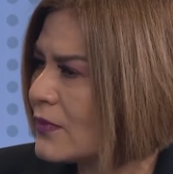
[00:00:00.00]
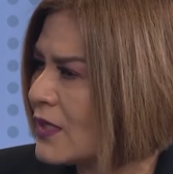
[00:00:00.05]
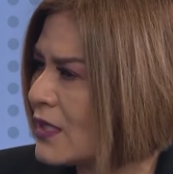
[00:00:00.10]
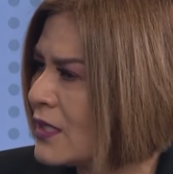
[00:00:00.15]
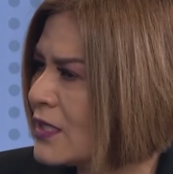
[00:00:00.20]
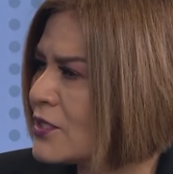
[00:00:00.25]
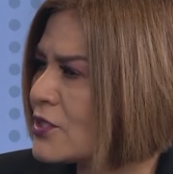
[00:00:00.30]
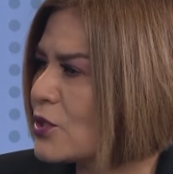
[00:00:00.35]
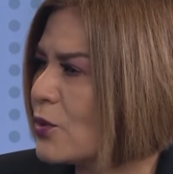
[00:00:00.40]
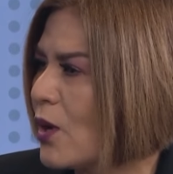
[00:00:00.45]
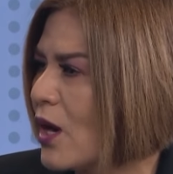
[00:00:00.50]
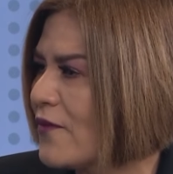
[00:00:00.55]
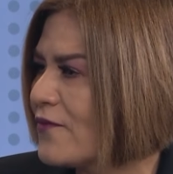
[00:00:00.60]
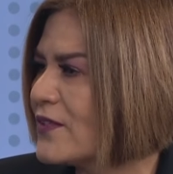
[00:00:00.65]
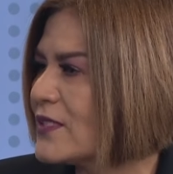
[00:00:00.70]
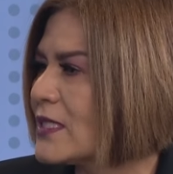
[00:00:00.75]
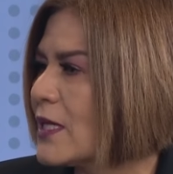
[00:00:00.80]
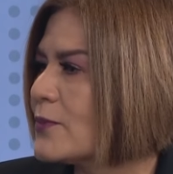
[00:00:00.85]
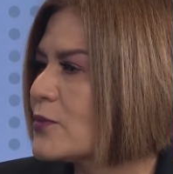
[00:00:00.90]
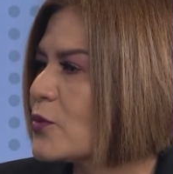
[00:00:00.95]
And so
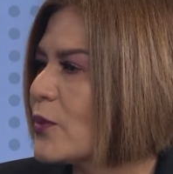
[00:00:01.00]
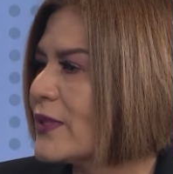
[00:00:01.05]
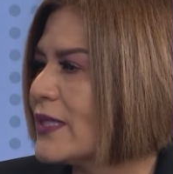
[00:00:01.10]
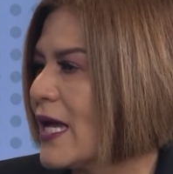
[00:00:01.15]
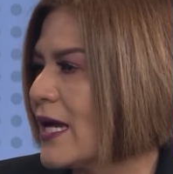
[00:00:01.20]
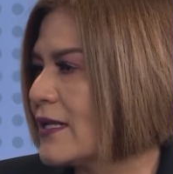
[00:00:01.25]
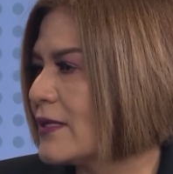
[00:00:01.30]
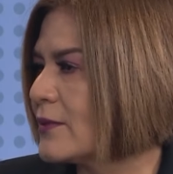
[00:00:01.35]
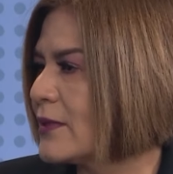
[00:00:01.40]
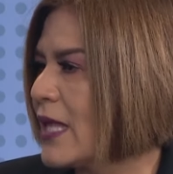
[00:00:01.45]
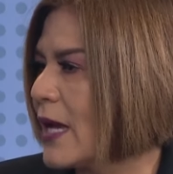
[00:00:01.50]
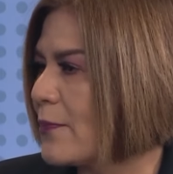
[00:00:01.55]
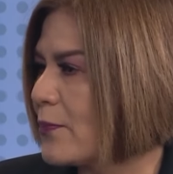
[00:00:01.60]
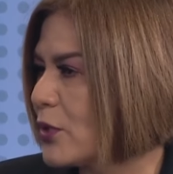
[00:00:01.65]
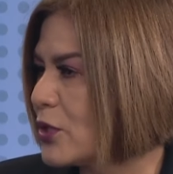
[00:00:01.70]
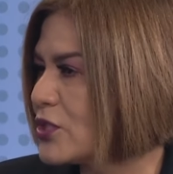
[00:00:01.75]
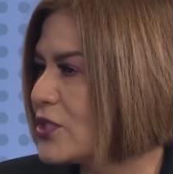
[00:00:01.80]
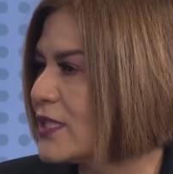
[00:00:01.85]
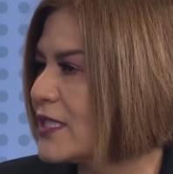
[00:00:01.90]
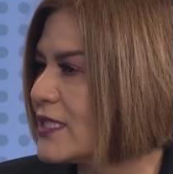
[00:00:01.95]
oftentimes what that
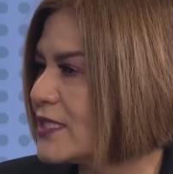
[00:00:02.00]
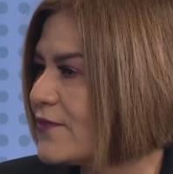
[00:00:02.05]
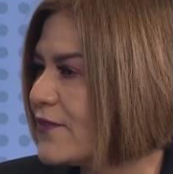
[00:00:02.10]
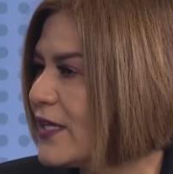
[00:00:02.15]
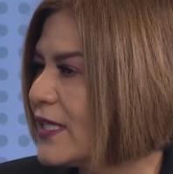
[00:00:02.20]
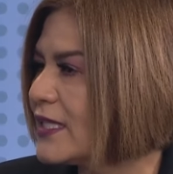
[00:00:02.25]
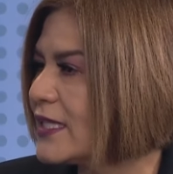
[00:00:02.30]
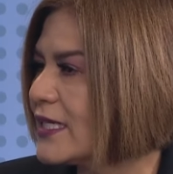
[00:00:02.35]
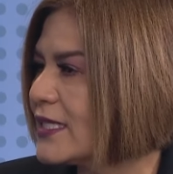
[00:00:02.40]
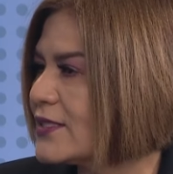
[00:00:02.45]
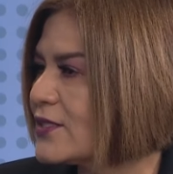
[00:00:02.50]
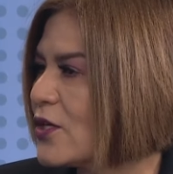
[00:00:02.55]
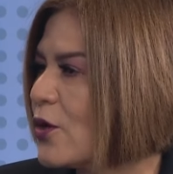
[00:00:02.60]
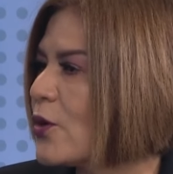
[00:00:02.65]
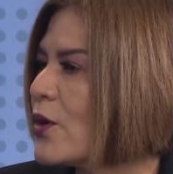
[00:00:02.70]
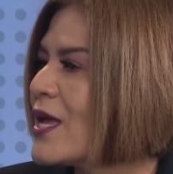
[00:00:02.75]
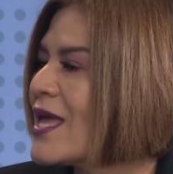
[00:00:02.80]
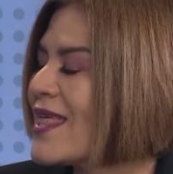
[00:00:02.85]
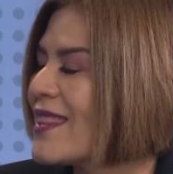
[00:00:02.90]
person is feeling is though